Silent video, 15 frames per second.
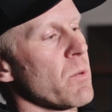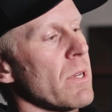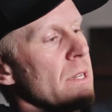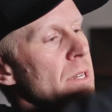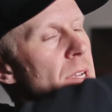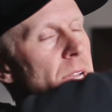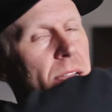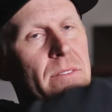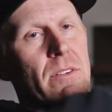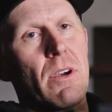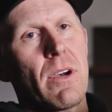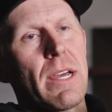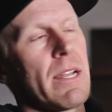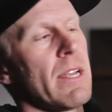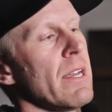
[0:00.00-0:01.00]
one, I've
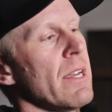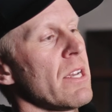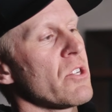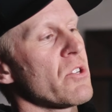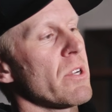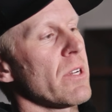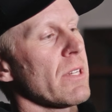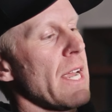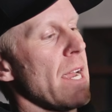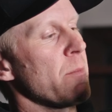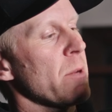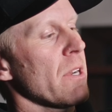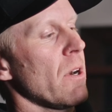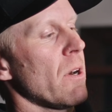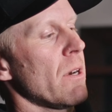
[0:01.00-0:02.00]
got trail
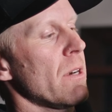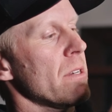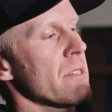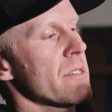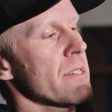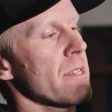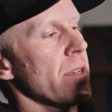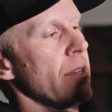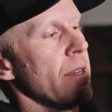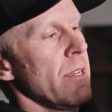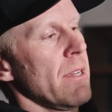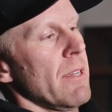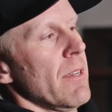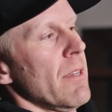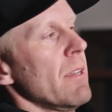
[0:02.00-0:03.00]
camera cards,
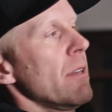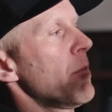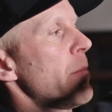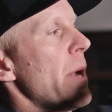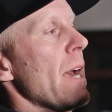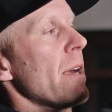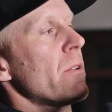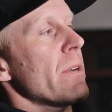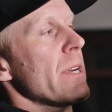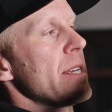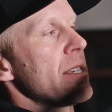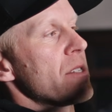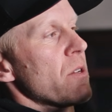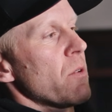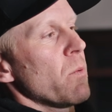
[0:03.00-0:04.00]

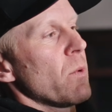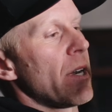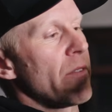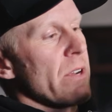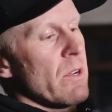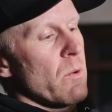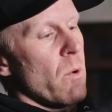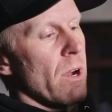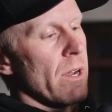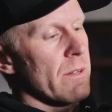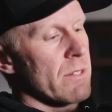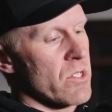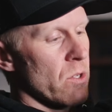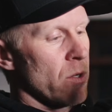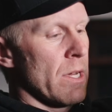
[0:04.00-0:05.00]
batteries, whatever you
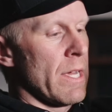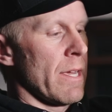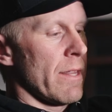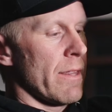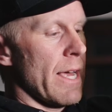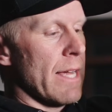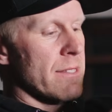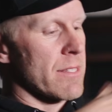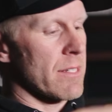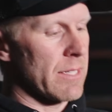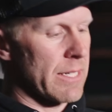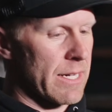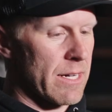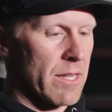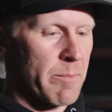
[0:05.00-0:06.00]
want. So that's the
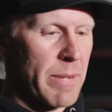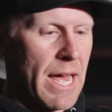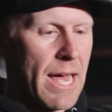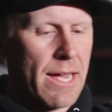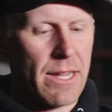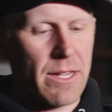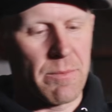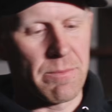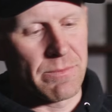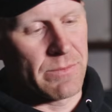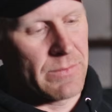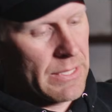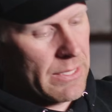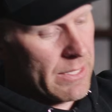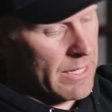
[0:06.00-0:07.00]
lid of the pack.
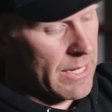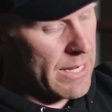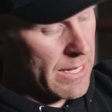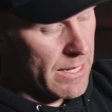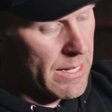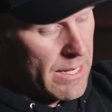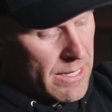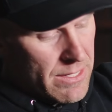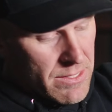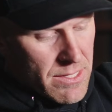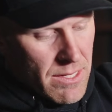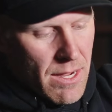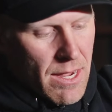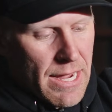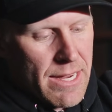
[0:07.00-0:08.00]

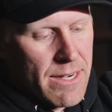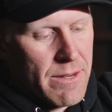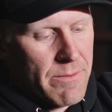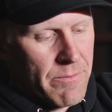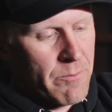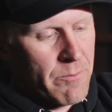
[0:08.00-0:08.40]
Inside,